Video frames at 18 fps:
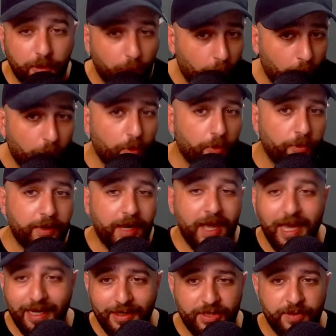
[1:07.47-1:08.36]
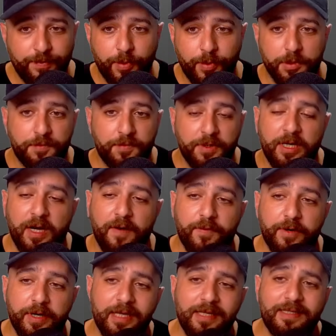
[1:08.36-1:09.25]
or action point
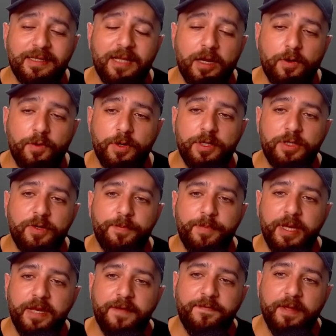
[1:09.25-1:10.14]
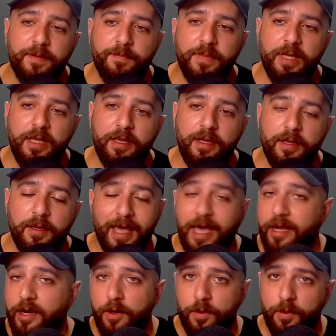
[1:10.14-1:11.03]
recovery, it's not going to benefit me
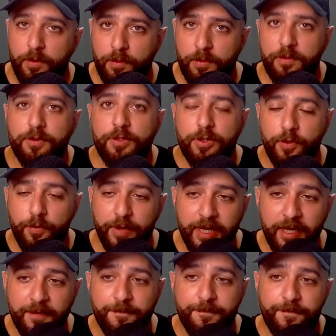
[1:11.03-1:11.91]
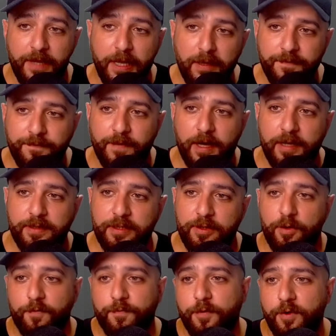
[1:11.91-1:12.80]
at all during field
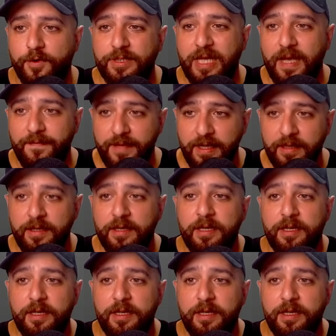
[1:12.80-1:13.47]
fighting. Of course, having